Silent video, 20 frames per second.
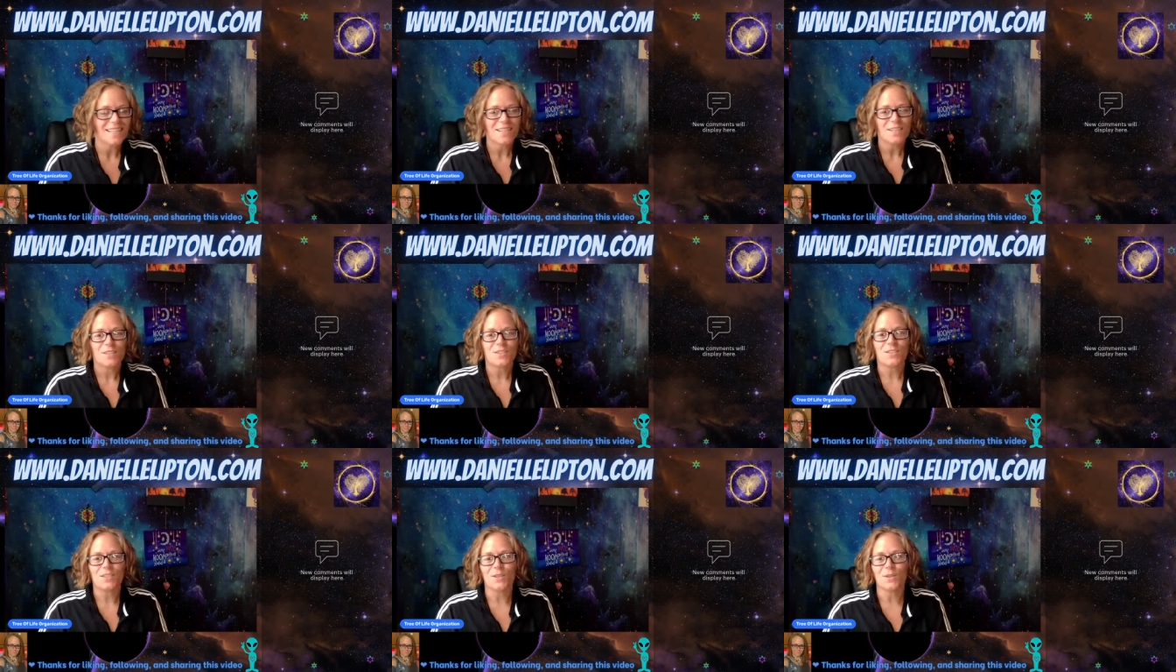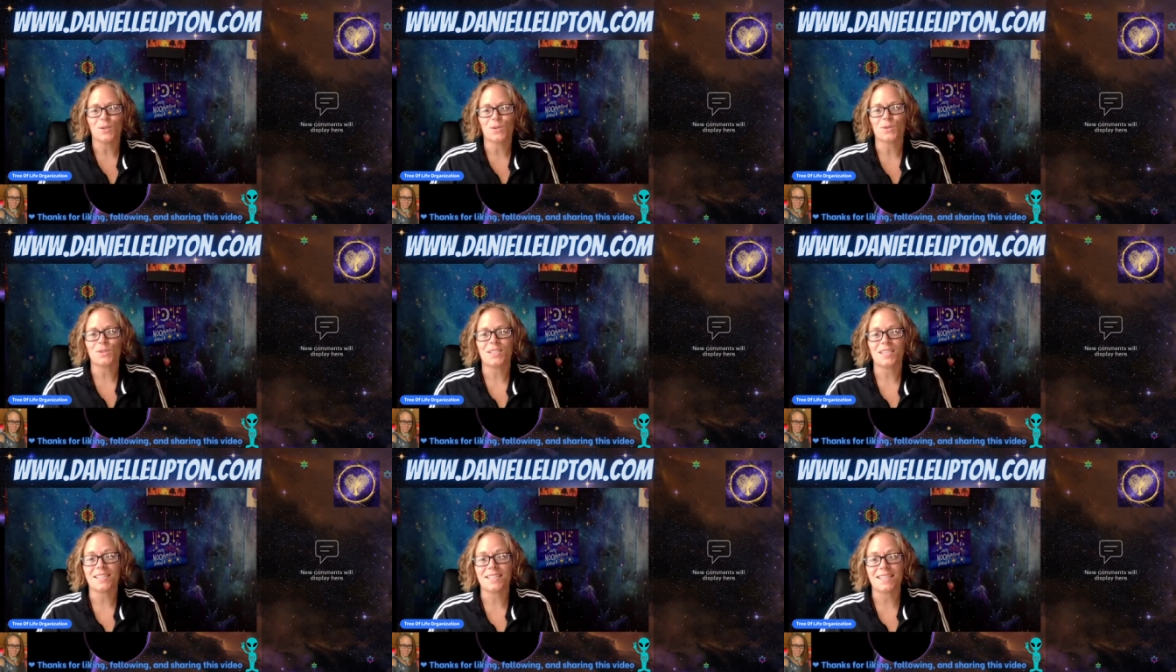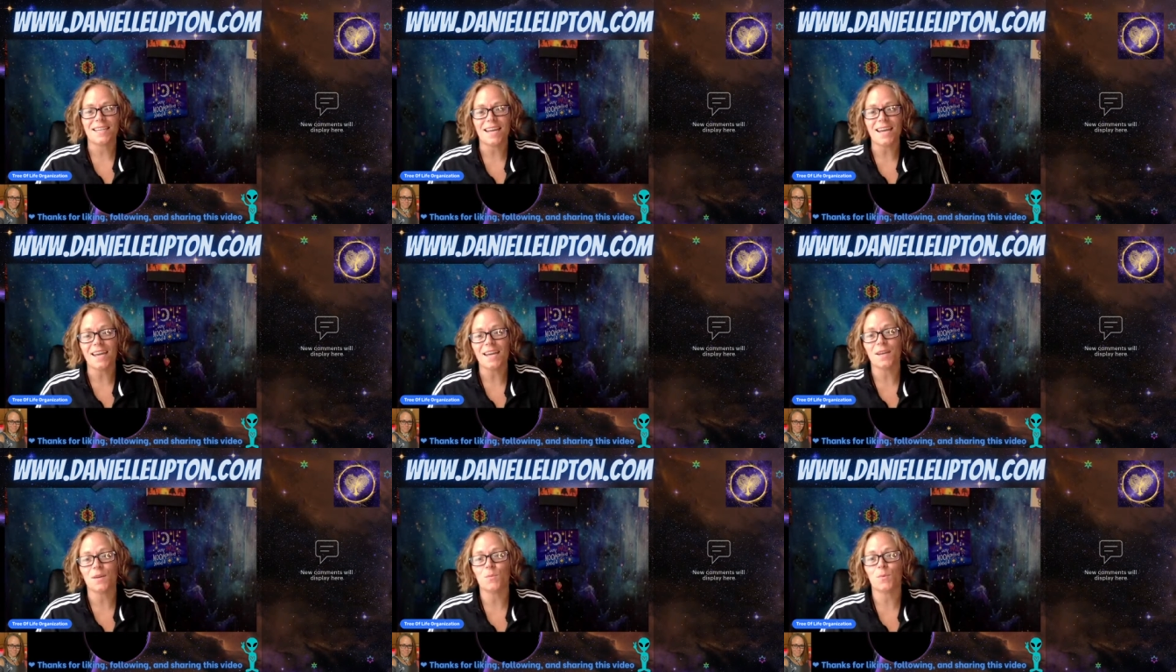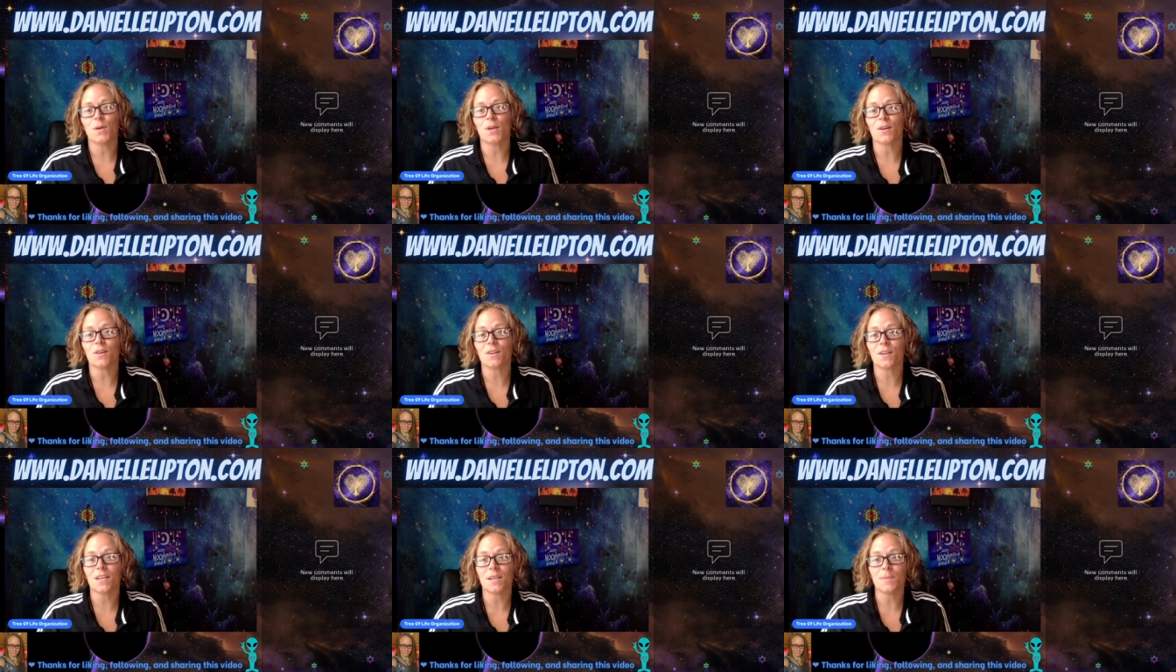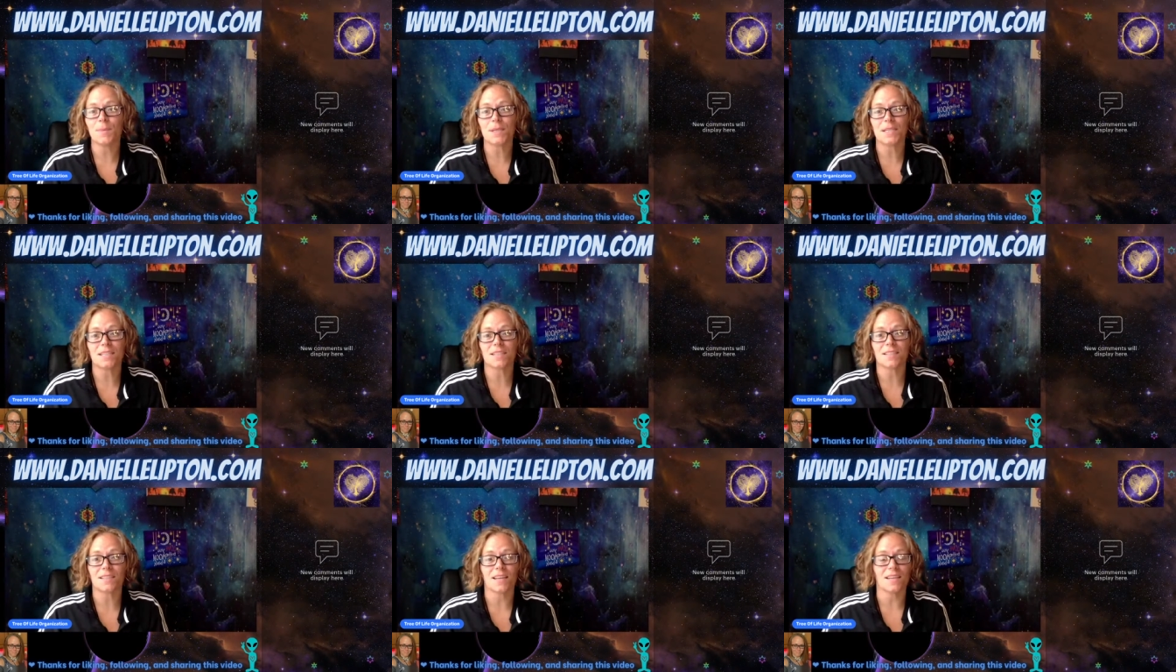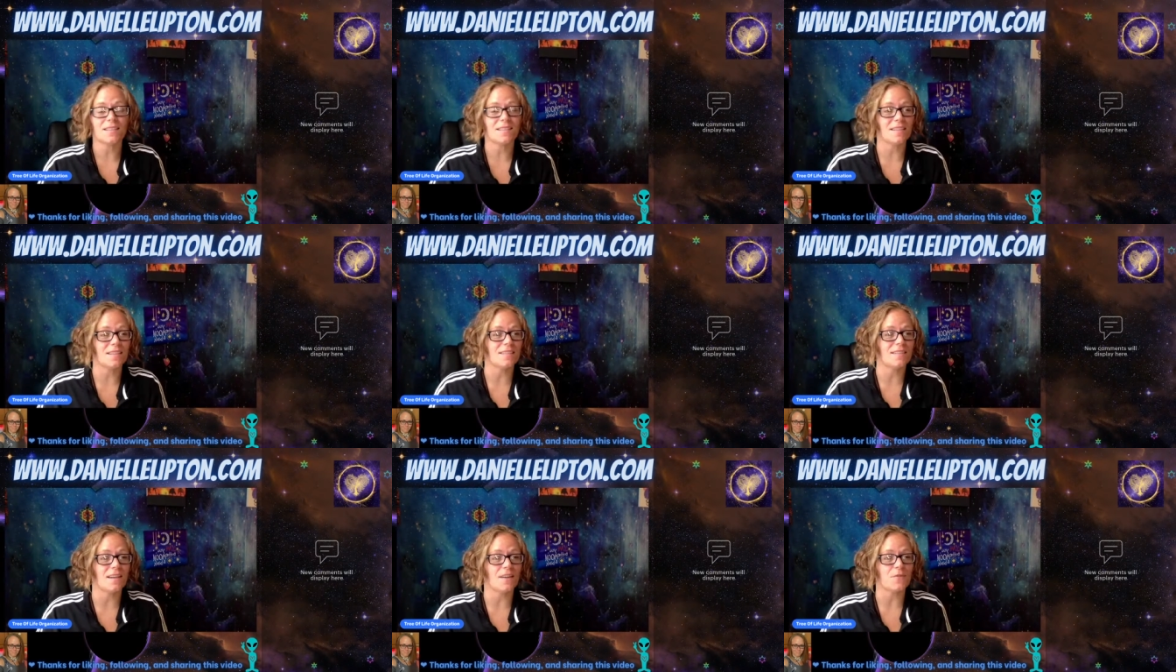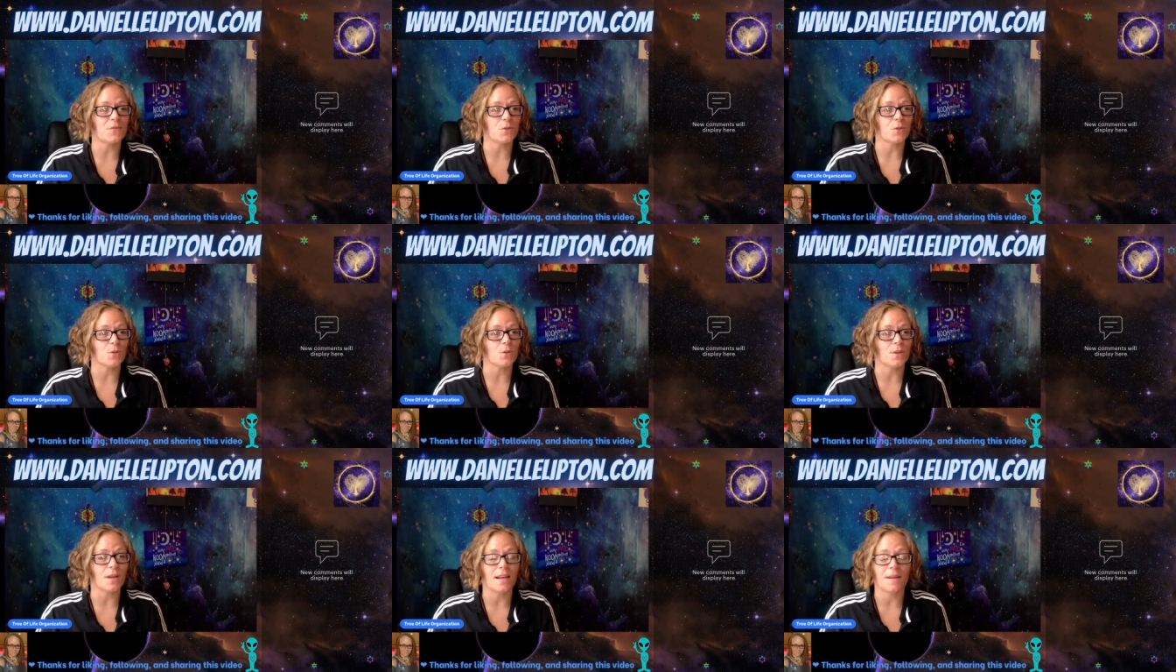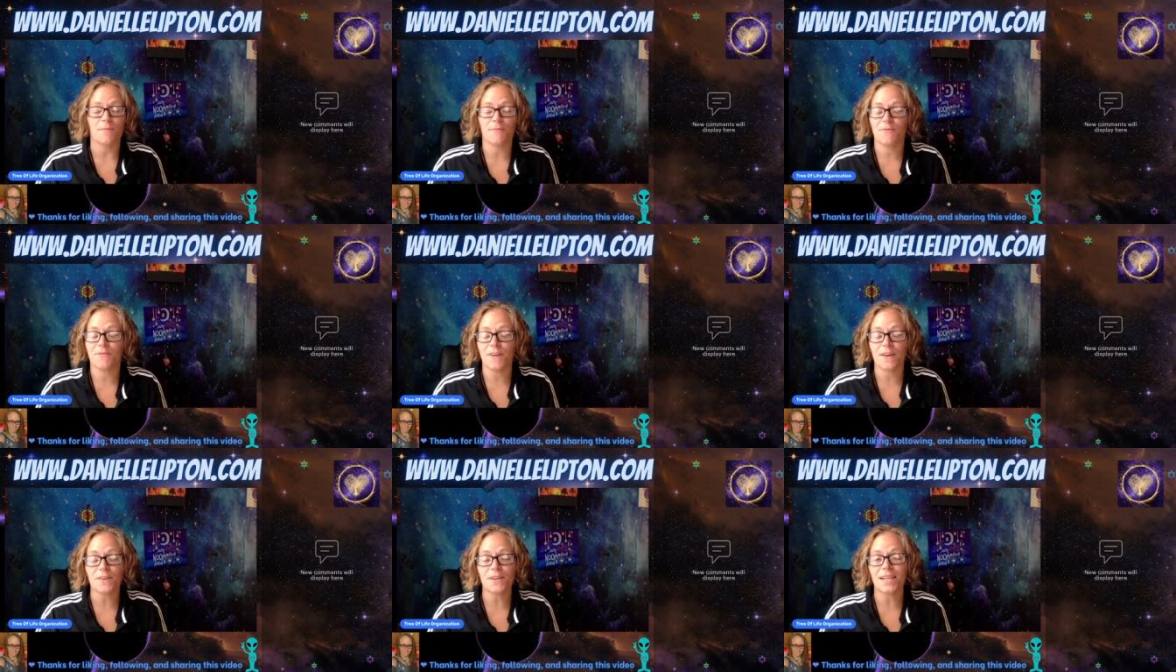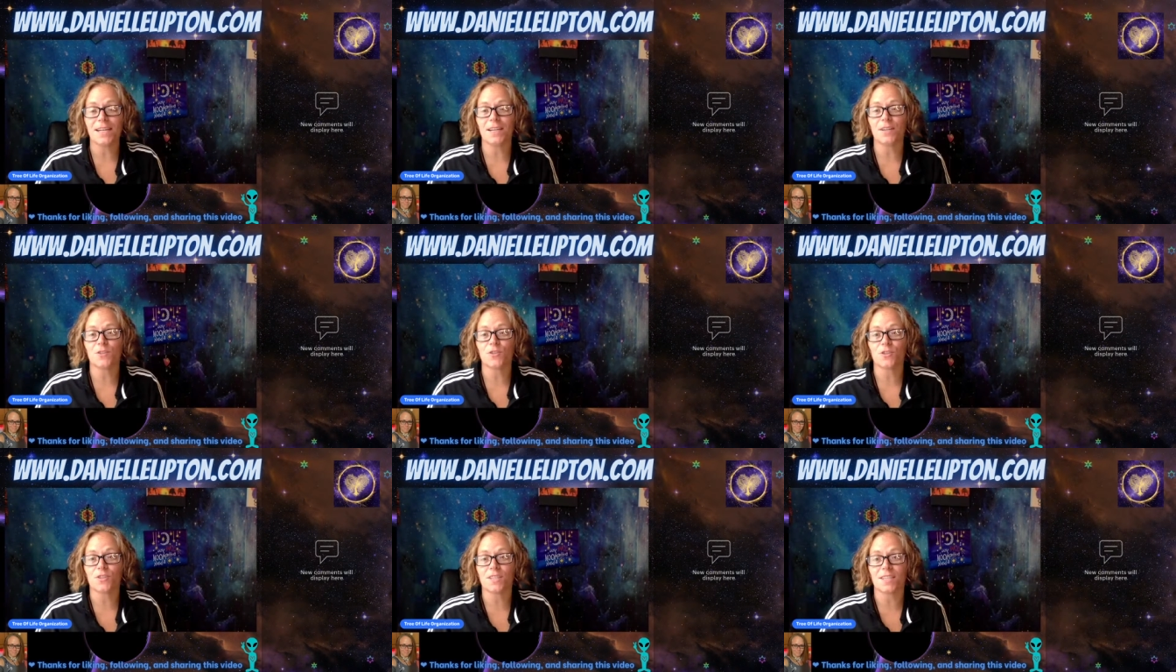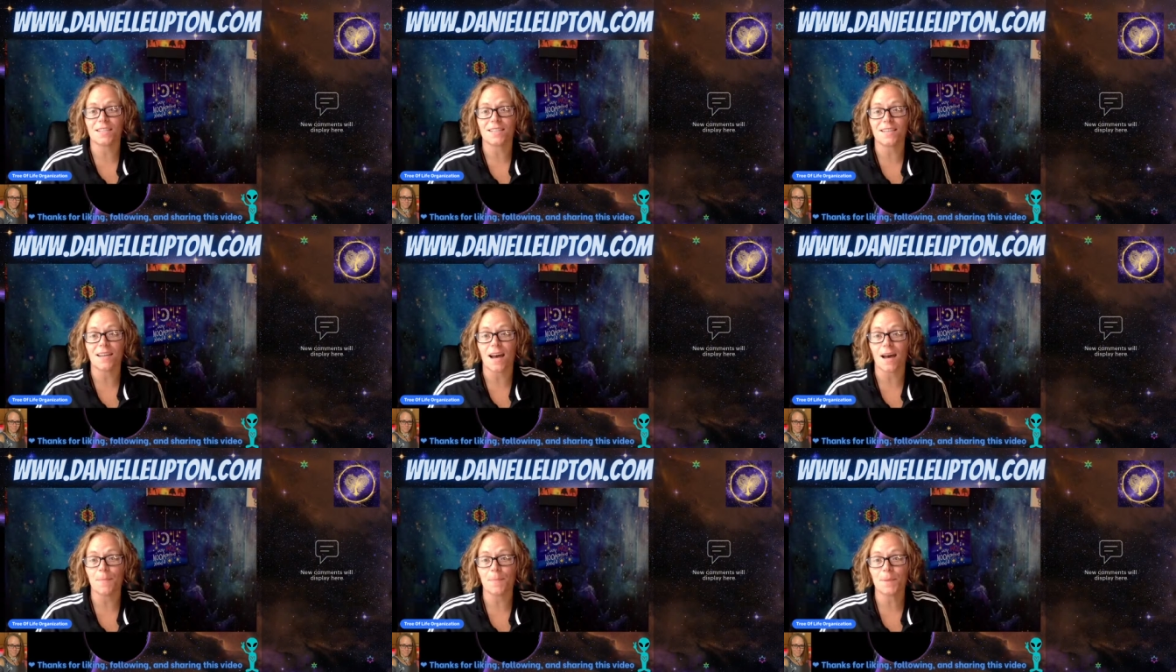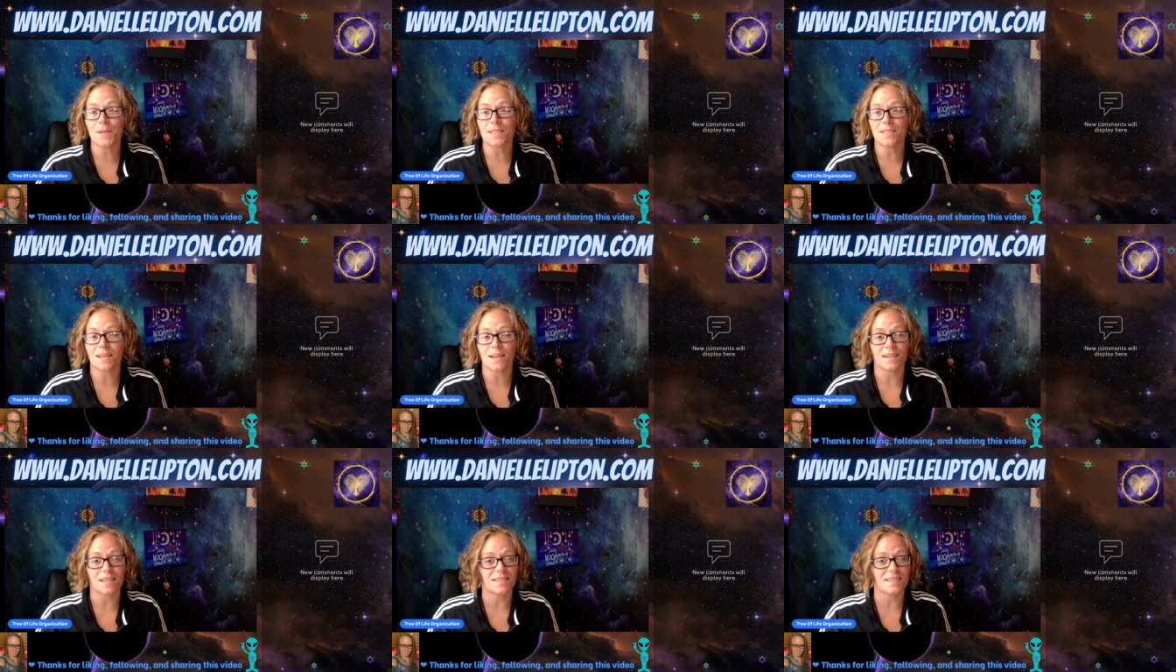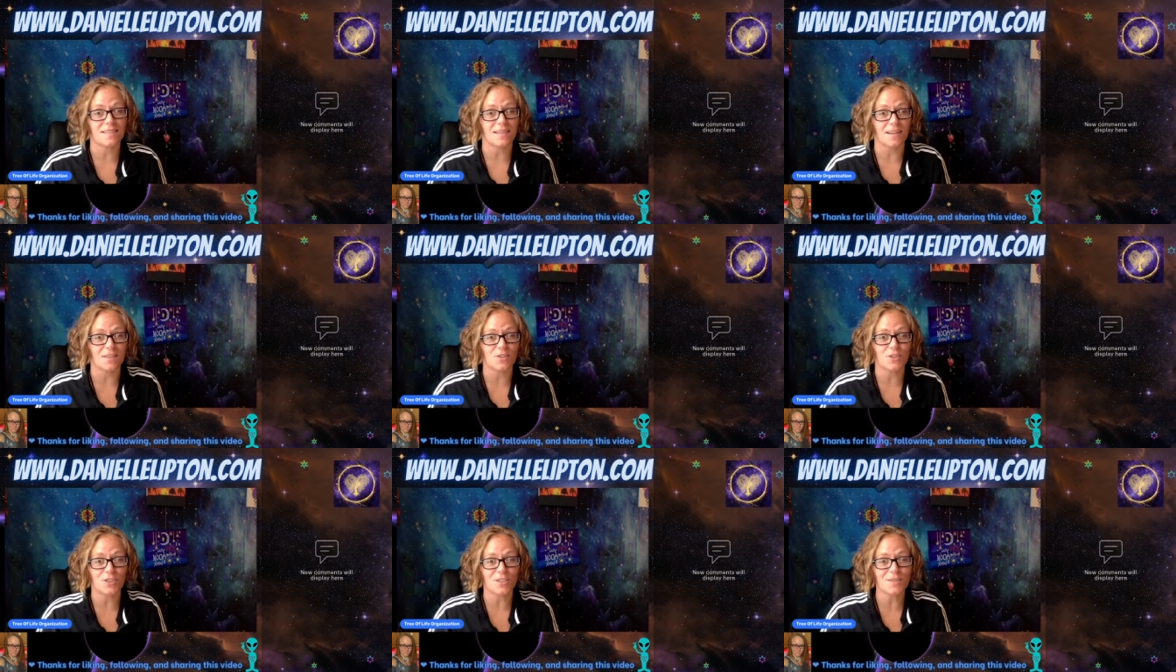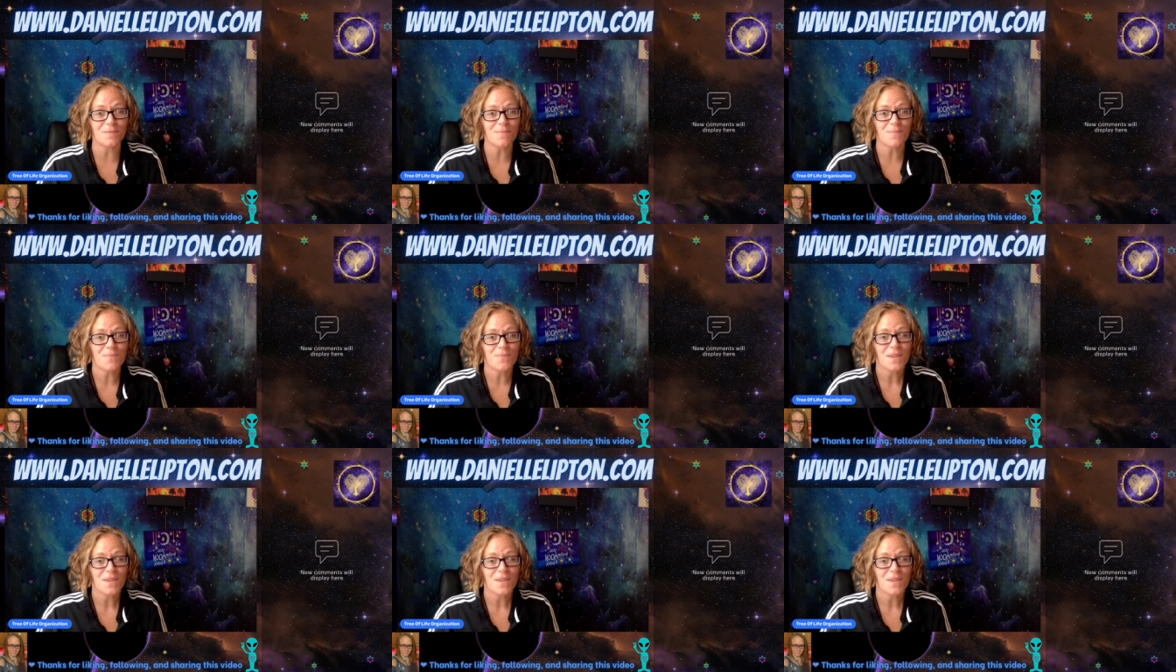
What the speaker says: So, today we are going to be discussing several very interesting topics on ascension